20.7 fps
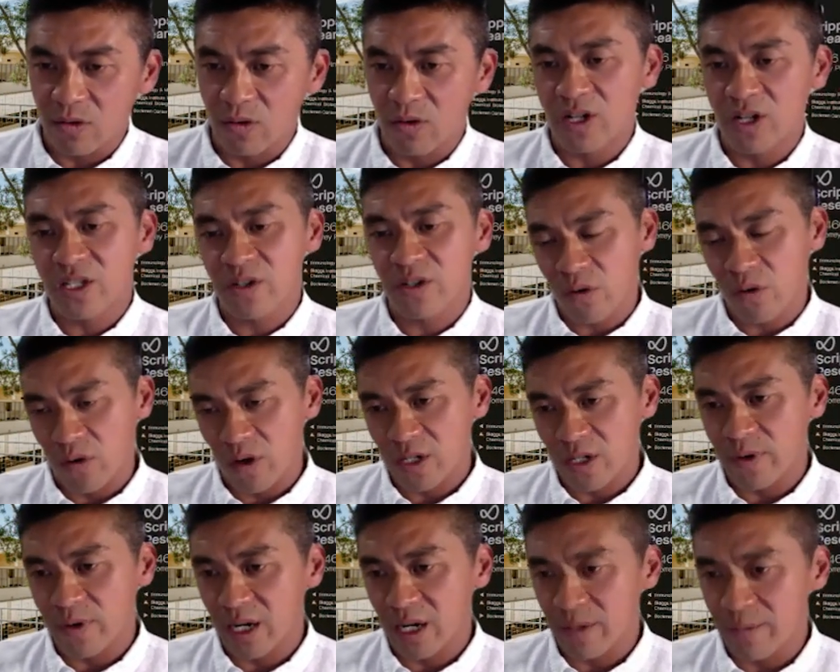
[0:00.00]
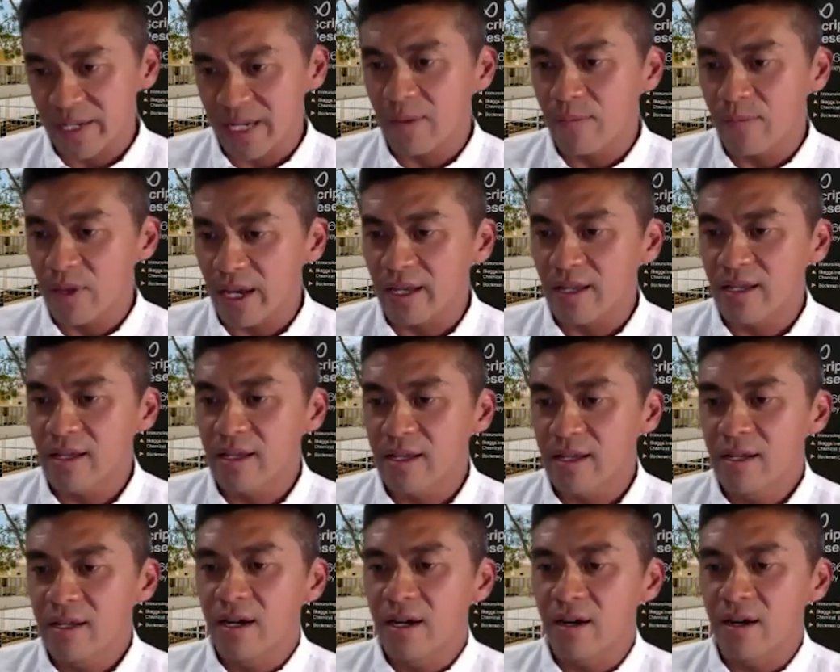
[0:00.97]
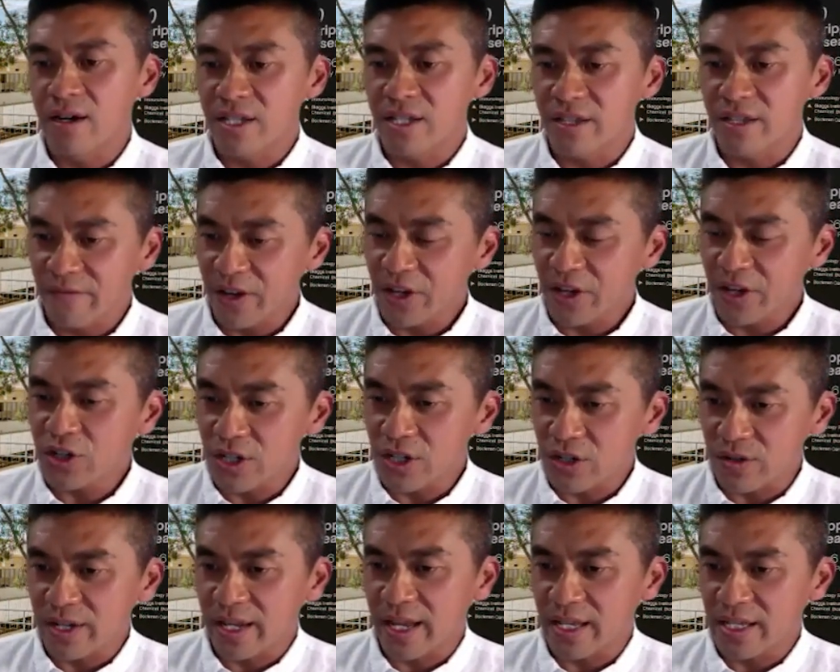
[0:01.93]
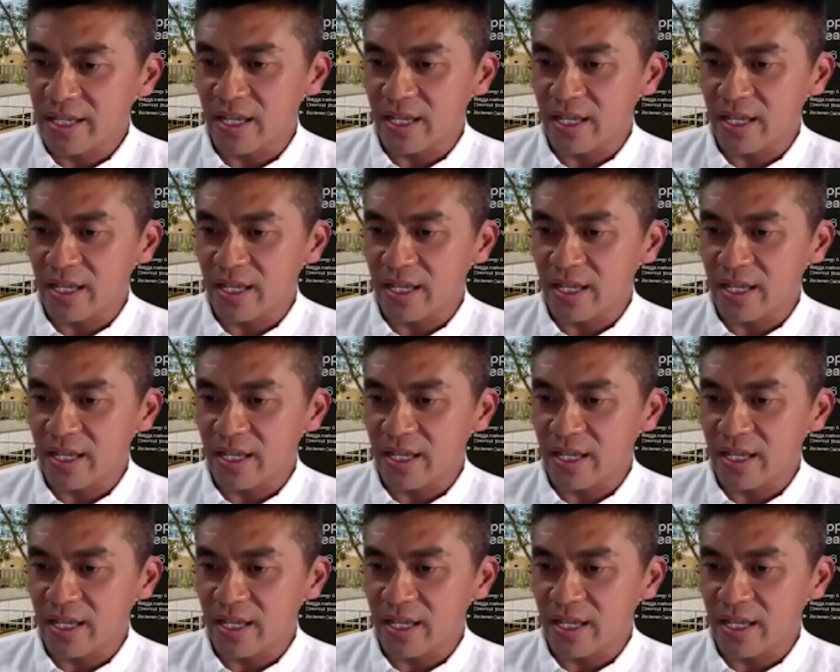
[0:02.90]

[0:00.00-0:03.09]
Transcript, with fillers: or its corresponding metabolite are sufficient to enhance